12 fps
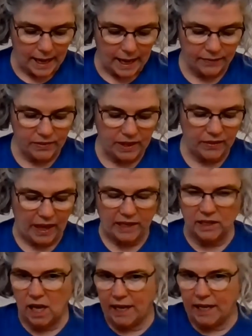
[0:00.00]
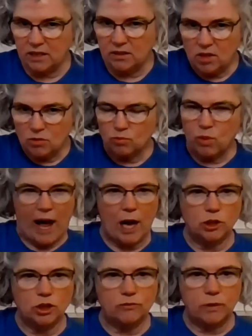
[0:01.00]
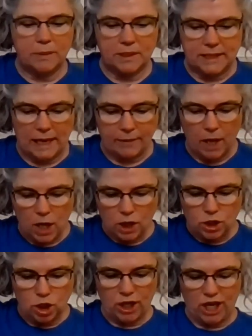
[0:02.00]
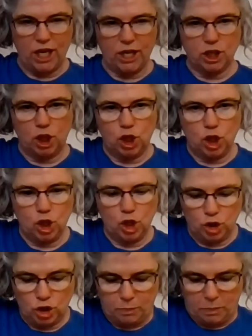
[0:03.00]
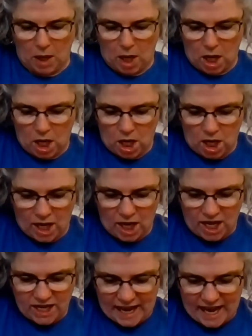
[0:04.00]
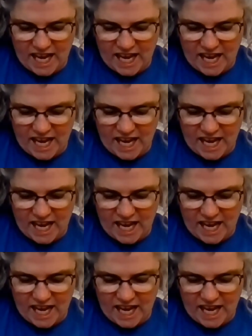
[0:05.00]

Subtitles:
And then that lion, roused from his nap, took his huge paw and